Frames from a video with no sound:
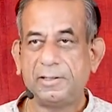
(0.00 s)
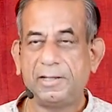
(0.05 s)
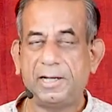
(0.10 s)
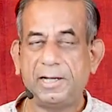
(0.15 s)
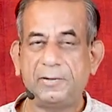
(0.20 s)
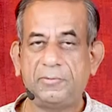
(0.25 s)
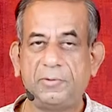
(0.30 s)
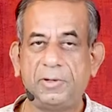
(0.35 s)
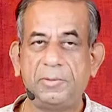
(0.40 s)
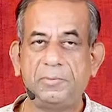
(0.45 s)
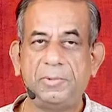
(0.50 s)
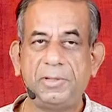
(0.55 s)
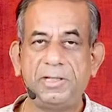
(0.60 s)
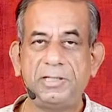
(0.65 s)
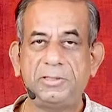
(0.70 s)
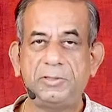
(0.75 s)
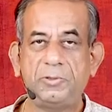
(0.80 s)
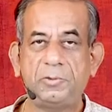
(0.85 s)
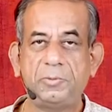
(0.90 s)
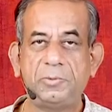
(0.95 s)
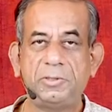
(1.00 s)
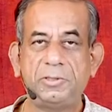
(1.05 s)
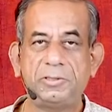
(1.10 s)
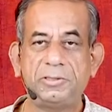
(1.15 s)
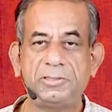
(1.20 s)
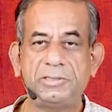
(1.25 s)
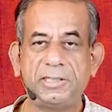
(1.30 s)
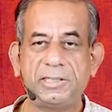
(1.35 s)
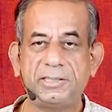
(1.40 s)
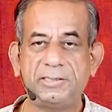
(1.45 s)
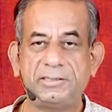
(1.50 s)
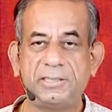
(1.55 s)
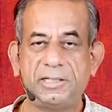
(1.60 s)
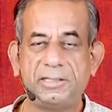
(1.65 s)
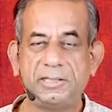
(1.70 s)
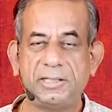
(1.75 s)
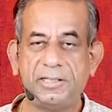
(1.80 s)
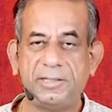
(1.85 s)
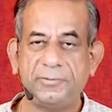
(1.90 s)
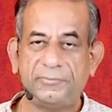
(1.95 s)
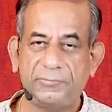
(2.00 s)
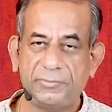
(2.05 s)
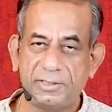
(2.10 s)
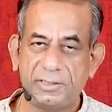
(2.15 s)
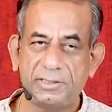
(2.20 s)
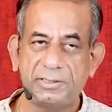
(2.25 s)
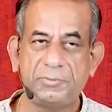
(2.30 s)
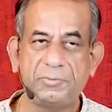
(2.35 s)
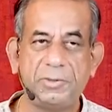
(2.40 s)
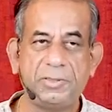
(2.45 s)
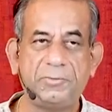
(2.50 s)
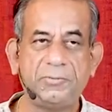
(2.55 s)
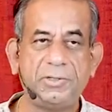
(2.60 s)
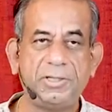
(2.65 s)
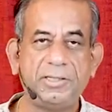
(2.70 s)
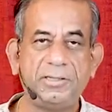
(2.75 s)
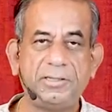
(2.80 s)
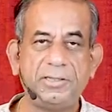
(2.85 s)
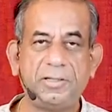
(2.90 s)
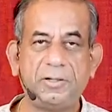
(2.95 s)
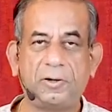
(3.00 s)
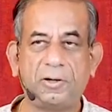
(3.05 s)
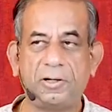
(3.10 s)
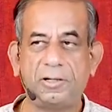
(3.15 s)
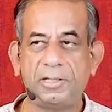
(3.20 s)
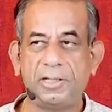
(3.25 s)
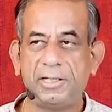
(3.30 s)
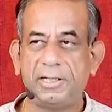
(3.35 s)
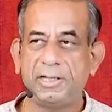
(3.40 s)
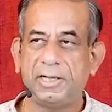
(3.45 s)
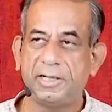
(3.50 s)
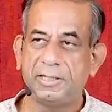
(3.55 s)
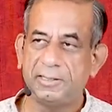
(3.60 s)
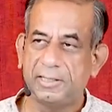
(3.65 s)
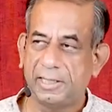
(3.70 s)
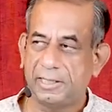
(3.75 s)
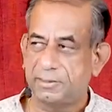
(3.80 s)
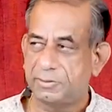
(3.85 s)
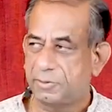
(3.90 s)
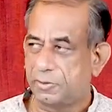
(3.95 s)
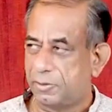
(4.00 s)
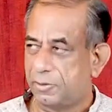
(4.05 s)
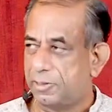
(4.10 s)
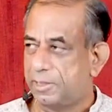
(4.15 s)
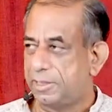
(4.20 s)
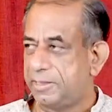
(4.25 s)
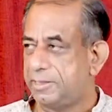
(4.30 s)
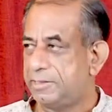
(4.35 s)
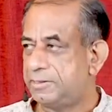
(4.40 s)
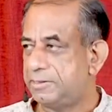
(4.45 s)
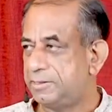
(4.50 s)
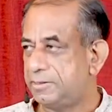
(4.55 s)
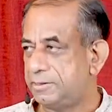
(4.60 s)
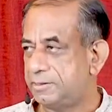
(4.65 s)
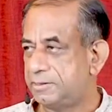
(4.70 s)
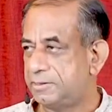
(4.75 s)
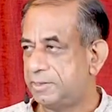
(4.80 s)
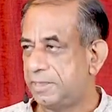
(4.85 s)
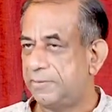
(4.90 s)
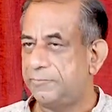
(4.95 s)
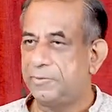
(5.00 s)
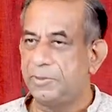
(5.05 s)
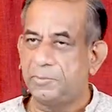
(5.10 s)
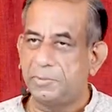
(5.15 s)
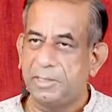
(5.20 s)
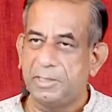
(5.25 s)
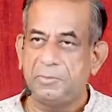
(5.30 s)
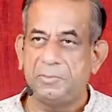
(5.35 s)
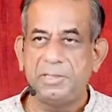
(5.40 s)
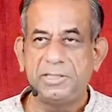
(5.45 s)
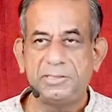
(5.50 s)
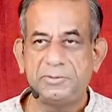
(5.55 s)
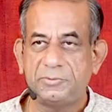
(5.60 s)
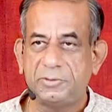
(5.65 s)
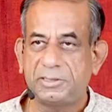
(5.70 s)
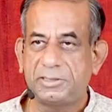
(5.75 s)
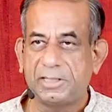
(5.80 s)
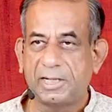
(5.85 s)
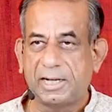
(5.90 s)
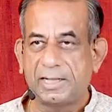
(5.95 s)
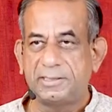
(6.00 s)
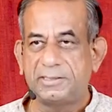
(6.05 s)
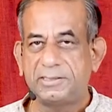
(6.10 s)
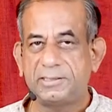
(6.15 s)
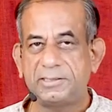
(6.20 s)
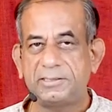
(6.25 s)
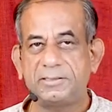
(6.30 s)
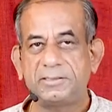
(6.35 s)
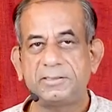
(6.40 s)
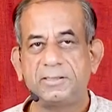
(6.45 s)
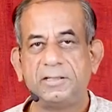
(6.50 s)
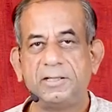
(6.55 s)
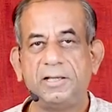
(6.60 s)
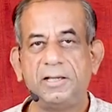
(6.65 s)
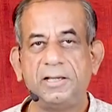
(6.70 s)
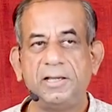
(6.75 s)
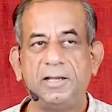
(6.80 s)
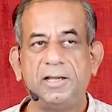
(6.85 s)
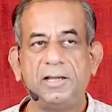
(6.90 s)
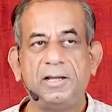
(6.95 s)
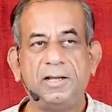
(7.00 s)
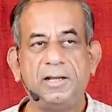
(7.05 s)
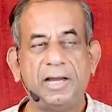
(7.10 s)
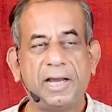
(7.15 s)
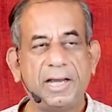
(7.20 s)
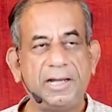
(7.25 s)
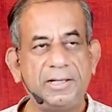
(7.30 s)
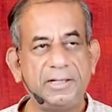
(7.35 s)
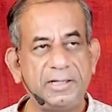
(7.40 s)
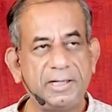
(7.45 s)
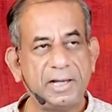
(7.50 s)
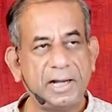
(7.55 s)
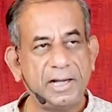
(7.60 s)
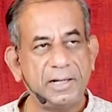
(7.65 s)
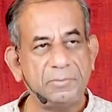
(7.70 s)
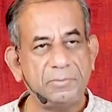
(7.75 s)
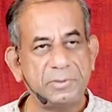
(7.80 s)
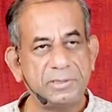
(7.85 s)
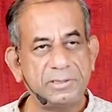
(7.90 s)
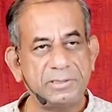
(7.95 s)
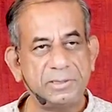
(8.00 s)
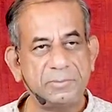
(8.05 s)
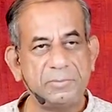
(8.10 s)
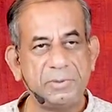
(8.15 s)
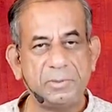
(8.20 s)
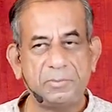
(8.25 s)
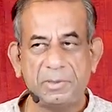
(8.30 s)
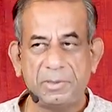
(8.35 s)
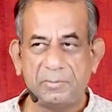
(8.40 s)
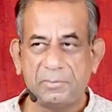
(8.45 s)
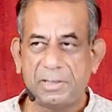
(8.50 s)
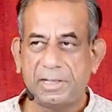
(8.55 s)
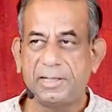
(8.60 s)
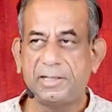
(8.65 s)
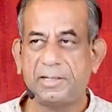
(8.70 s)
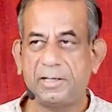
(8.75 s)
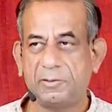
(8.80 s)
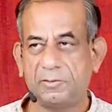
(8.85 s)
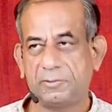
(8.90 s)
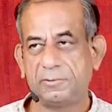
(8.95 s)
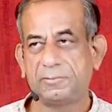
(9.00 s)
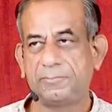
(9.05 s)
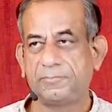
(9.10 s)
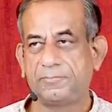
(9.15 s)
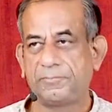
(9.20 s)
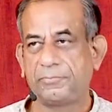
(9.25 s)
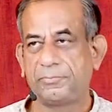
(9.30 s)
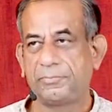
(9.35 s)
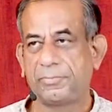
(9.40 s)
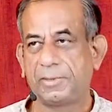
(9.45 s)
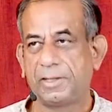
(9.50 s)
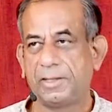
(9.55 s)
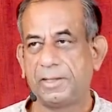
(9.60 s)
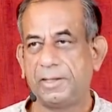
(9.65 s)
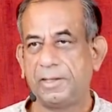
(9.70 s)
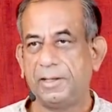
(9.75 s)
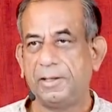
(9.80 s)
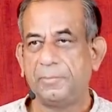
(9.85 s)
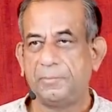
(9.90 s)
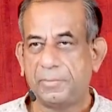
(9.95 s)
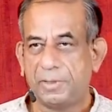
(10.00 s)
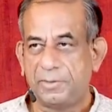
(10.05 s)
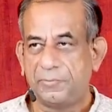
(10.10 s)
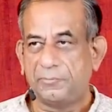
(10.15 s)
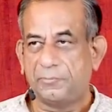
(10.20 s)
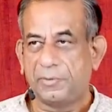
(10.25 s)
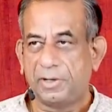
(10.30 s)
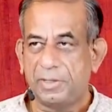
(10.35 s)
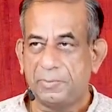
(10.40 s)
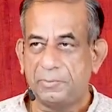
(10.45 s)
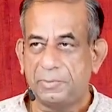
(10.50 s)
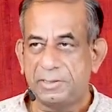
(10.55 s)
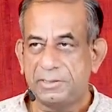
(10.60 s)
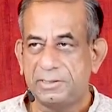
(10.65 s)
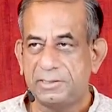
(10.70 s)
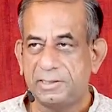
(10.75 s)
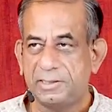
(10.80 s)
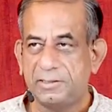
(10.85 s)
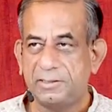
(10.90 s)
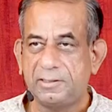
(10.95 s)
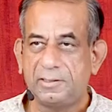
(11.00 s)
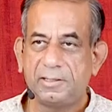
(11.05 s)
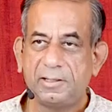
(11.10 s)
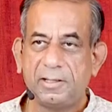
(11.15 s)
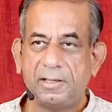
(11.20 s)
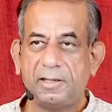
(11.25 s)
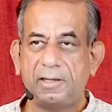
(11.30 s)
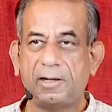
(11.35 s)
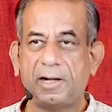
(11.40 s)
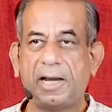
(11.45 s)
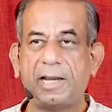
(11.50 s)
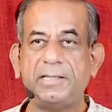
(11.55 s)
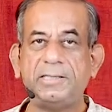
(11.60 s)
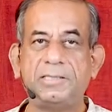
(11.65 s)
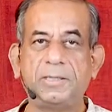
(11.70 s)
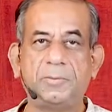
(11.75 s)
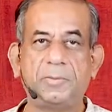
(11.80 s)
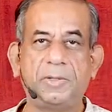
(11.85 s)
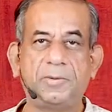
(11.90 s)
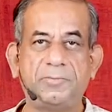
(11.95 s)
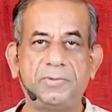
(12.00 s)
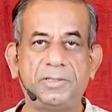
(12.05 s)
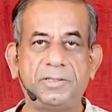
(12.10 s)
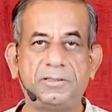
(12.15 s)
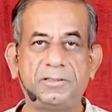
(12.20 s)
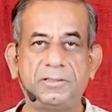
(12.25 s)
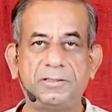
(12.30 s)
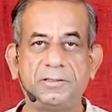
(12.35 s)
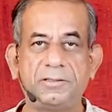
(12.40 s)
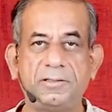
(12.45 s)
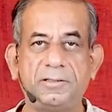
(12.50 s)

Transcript: At one place, Sri Aurobindo says that the difference between the ordinary and the extraordinary is this. Everybody meets with crisis. 99% people break down. But 1% rise above it.